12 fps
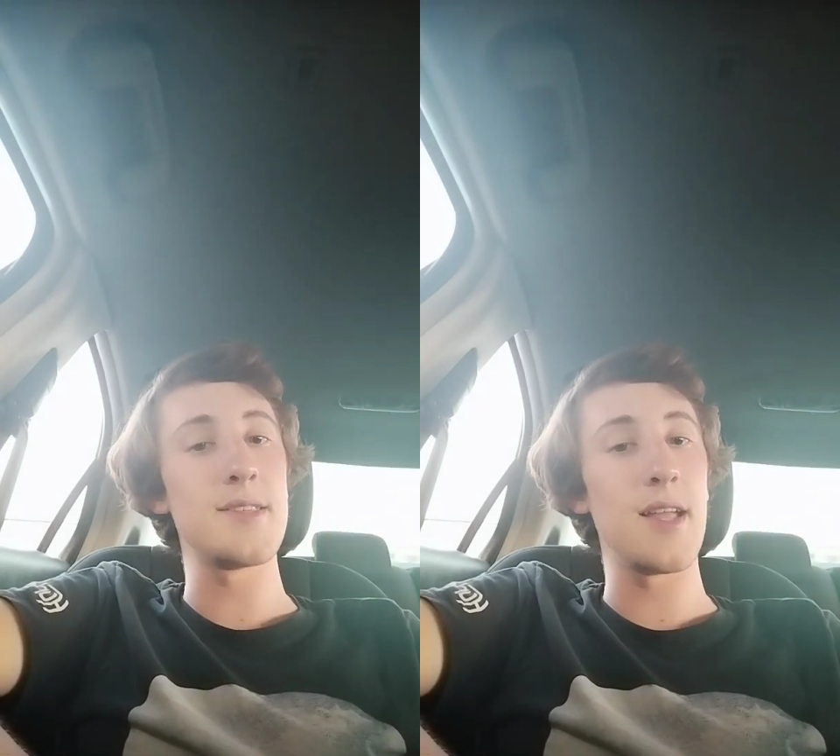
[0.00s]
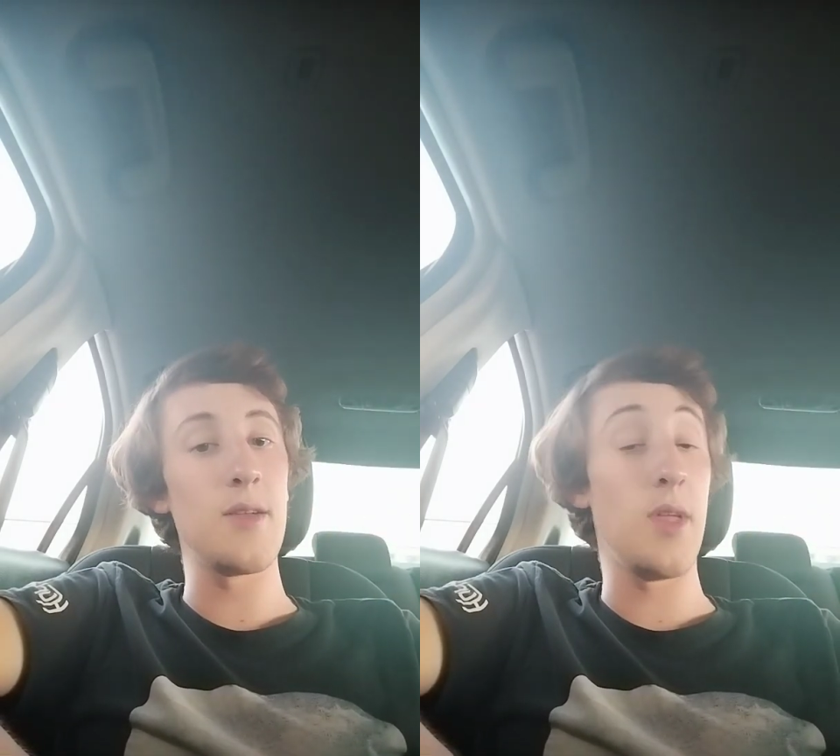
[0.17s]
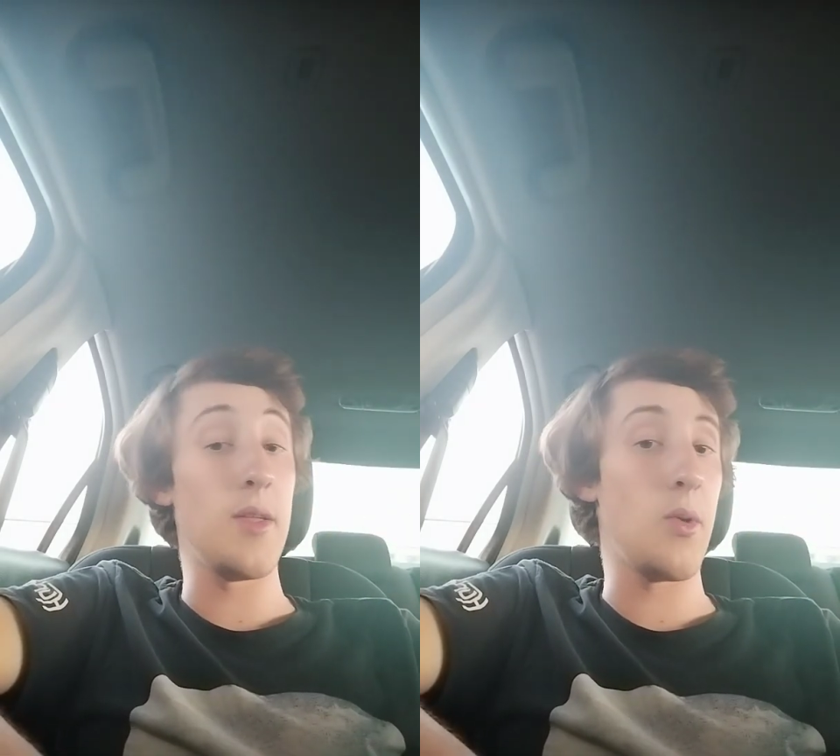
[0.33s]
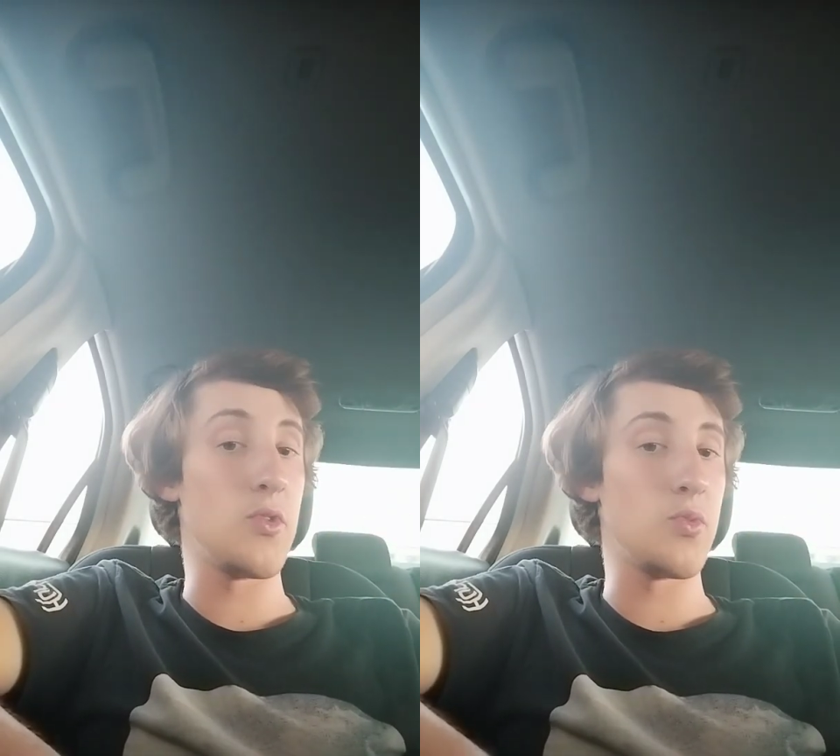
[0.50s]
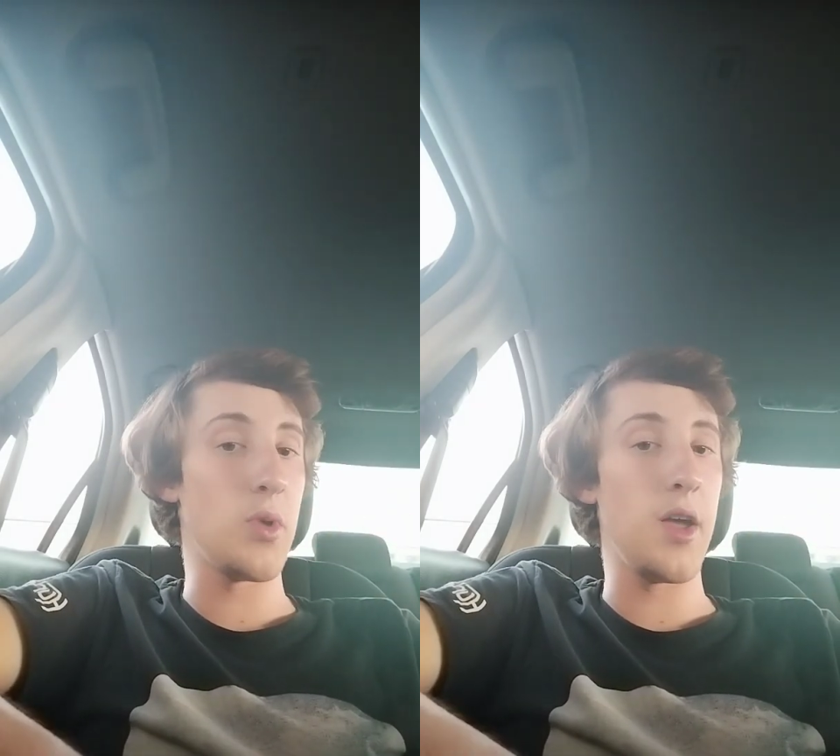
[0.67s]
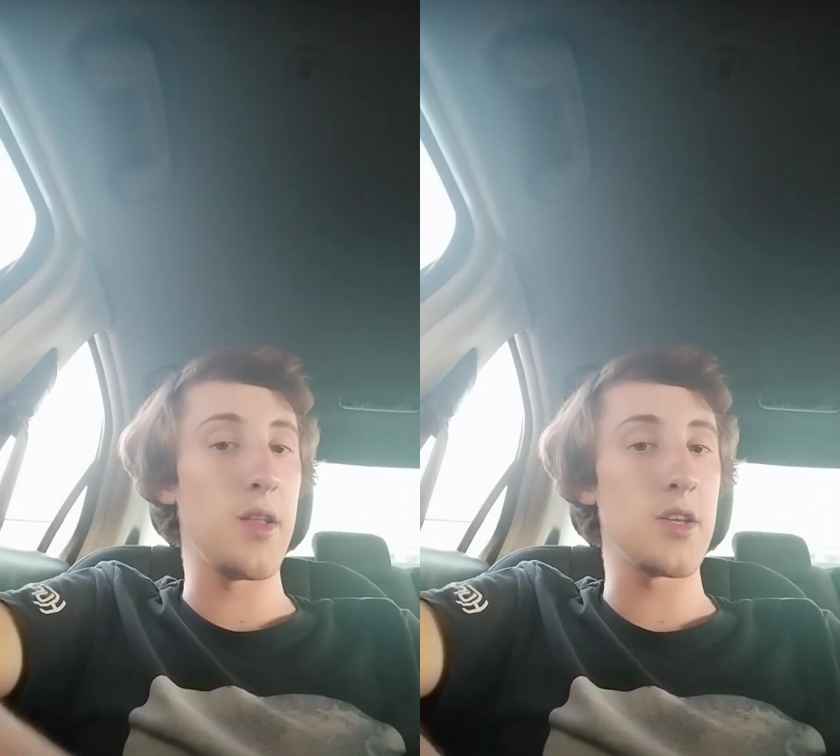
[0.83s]
That was
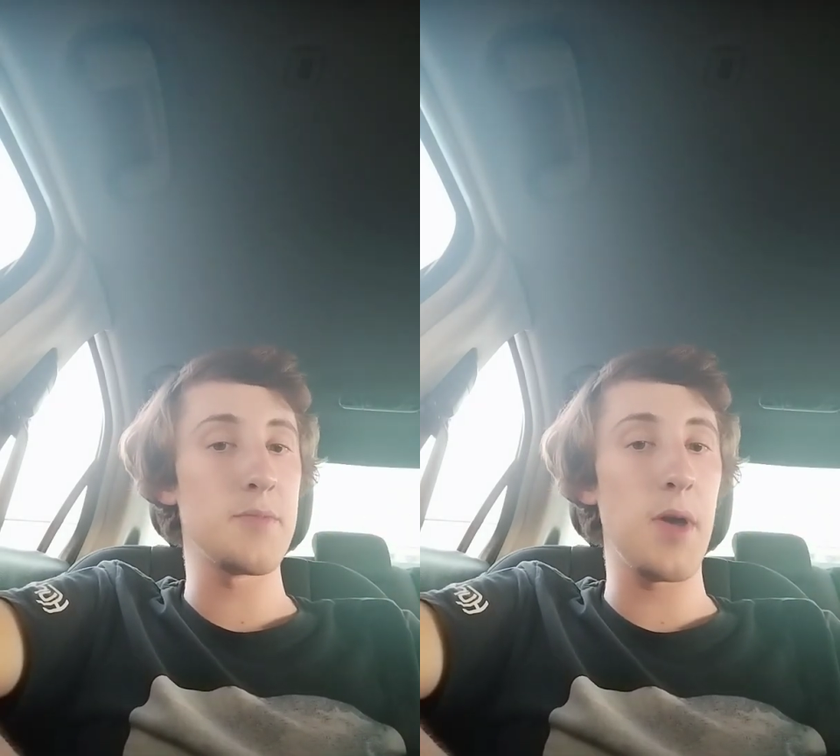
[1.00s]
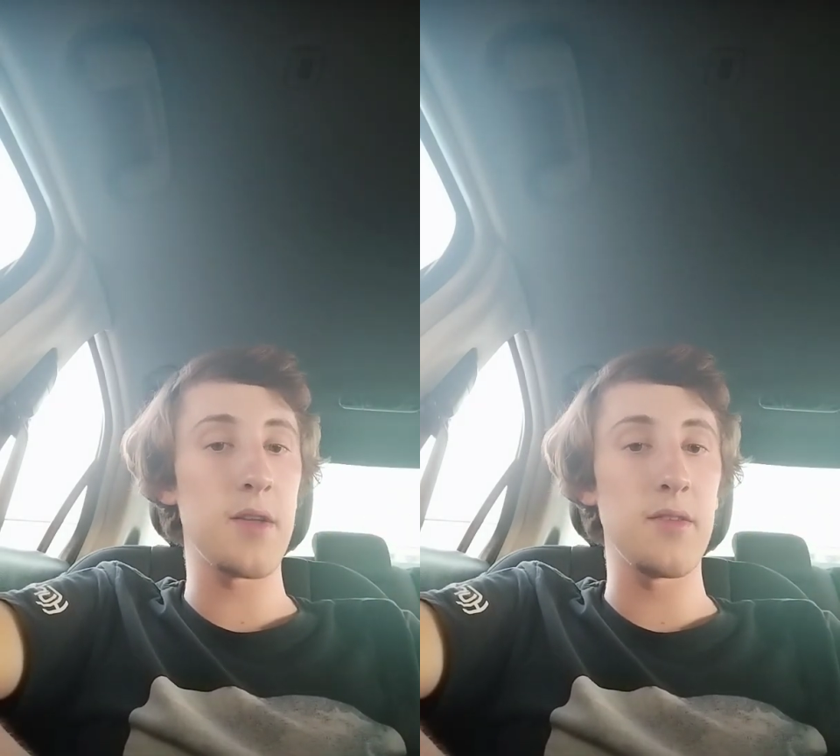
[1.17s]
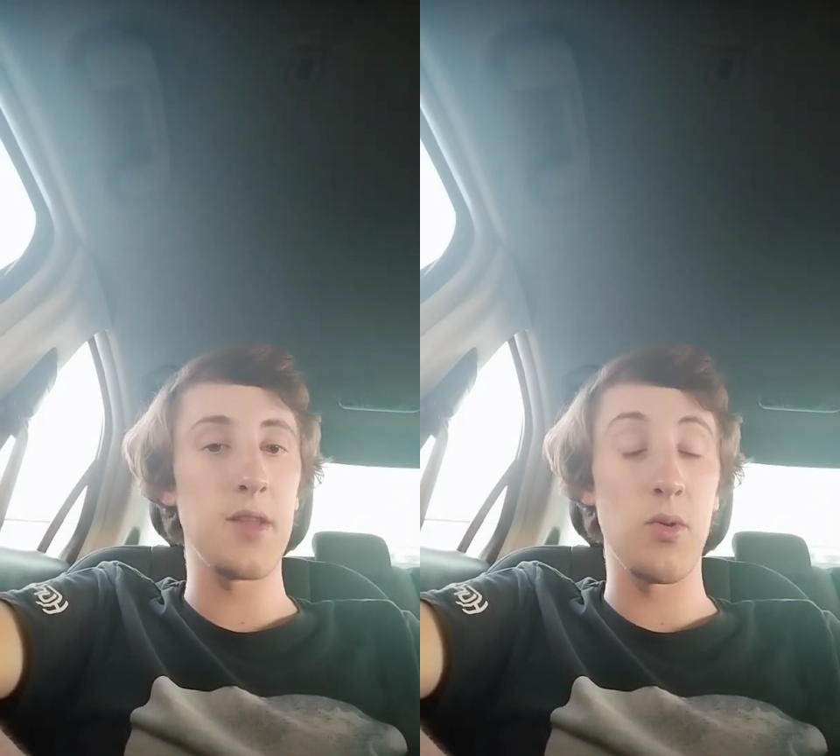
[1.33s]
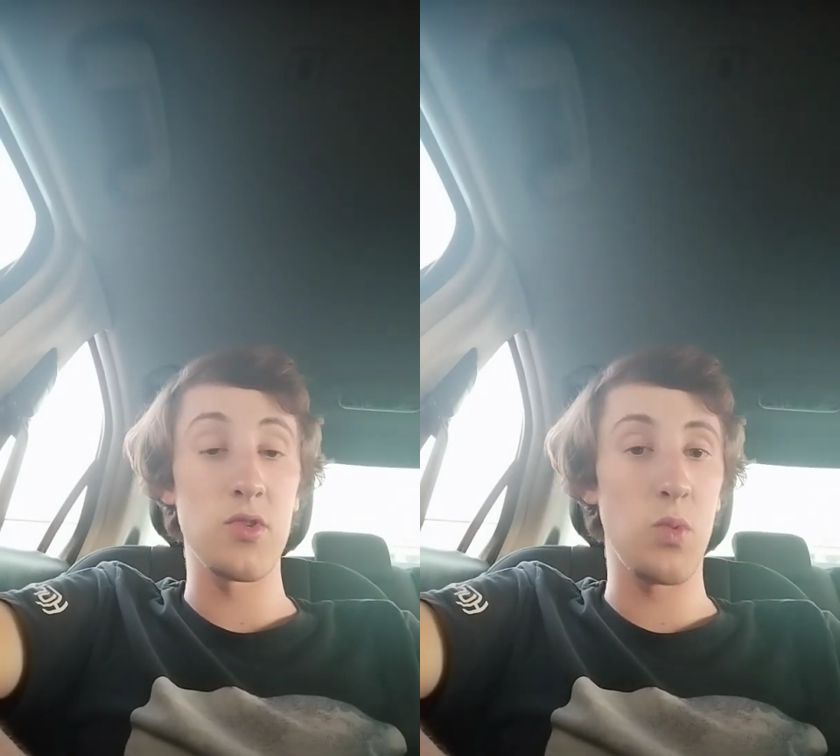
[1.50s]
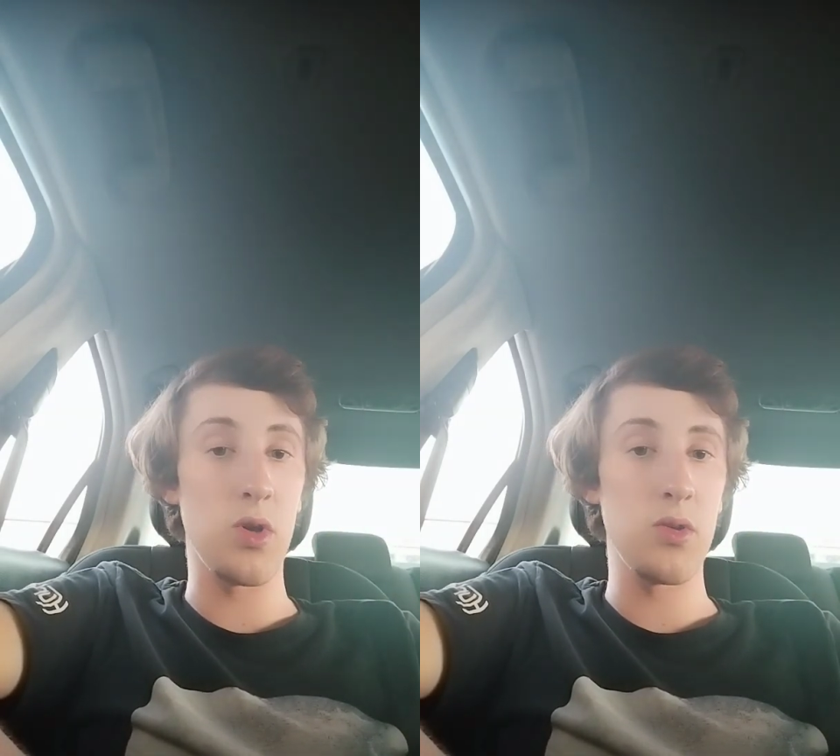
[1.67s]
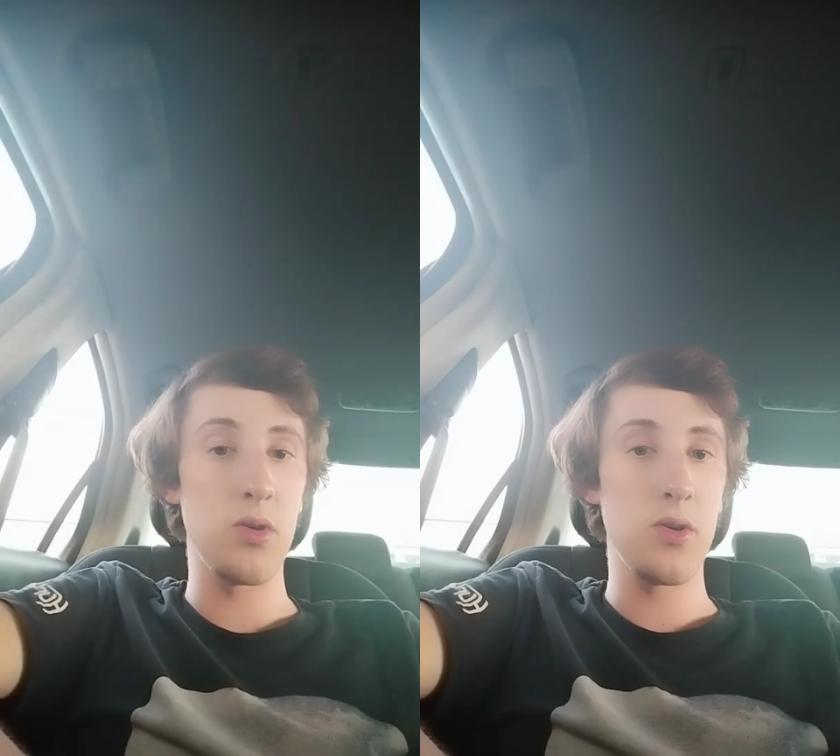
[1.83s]
what I had expected. That was what